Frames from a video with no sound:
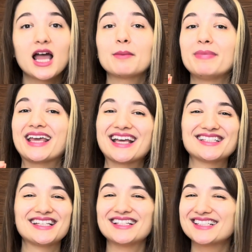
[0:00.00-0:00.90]
because
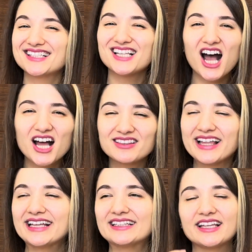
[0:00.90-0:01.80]
it's not
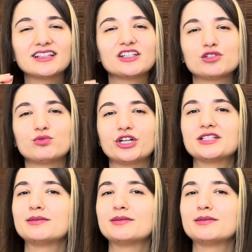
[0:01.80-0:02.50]
like in English words